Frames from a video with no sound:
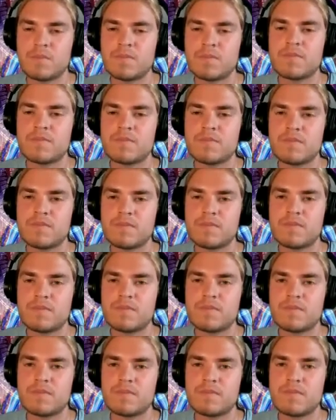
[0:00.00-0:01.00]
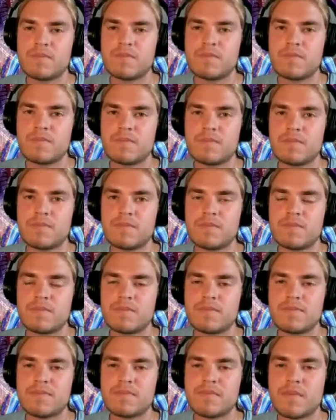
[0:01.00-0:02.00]

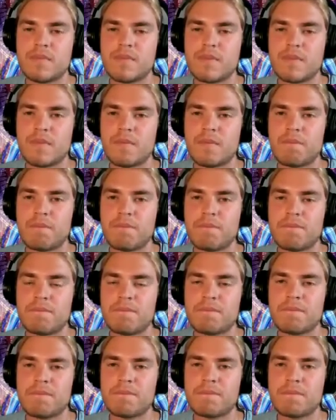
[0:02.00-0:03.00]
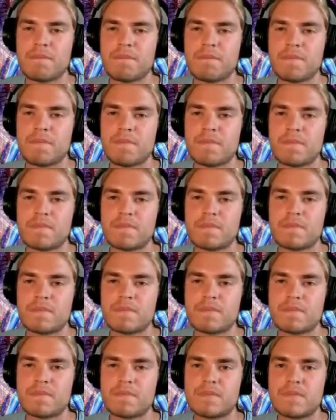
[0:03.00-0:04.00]

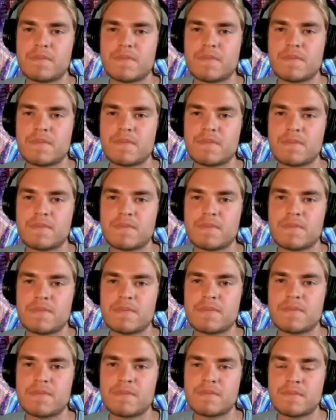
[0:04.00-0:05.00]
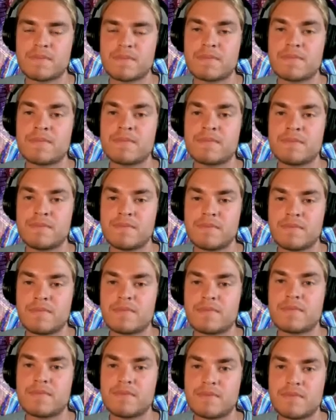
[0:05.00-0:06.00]

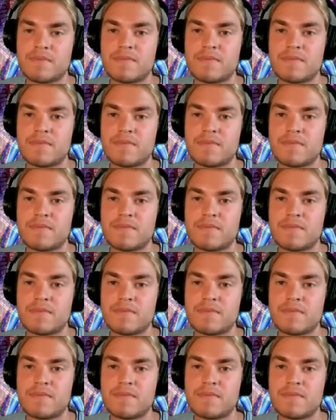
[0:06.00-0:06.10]
The person shown says nothing.